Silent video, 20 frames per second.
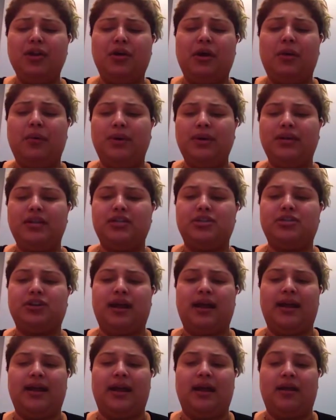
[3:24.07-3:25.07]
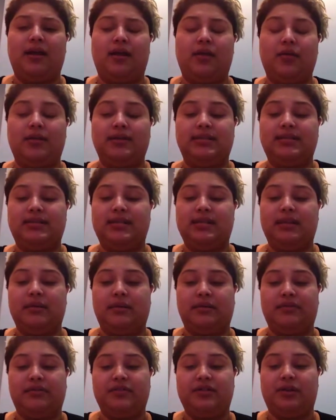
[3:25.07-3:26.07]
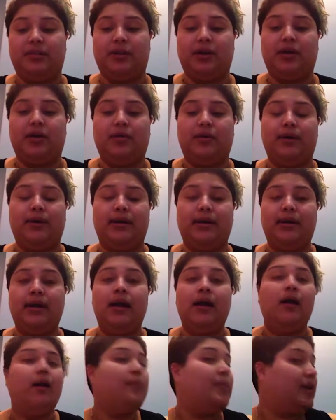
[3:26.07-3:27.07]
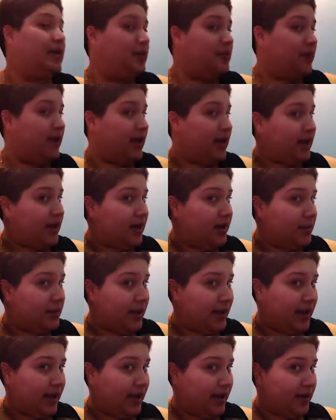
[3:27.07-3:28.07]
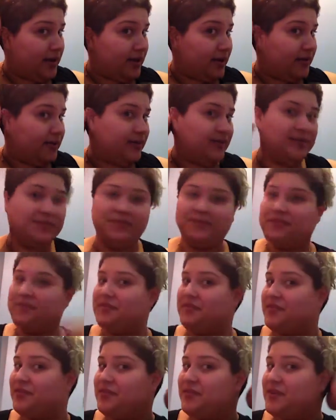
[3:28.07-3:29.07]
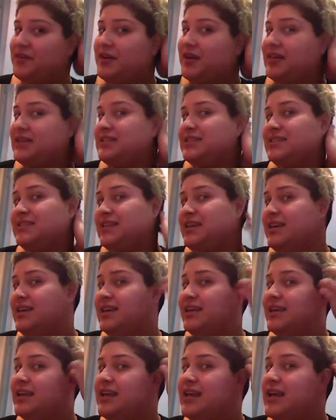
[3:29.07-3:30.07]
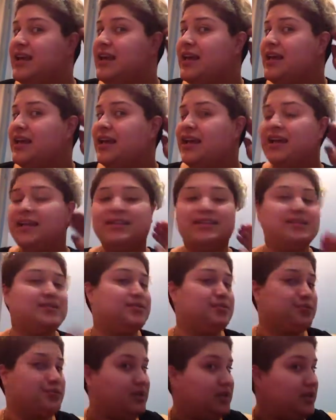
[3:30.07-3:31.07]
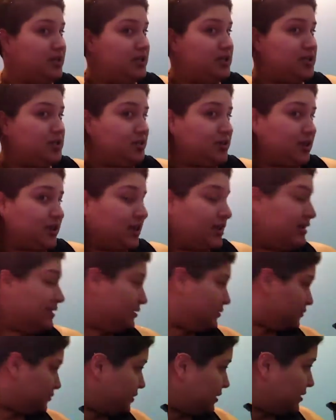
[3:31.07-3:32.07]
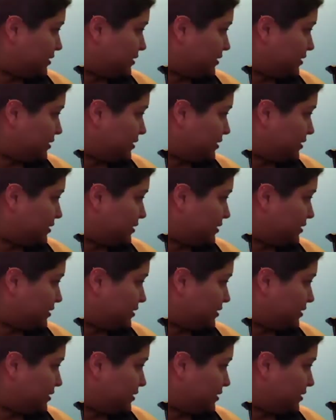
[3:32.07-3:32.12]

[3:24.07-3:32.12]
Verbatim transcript: you know, I wanted to try it out. I always see them every time I go in. By the way, I cut my hair. If you guys see it, it's really short. I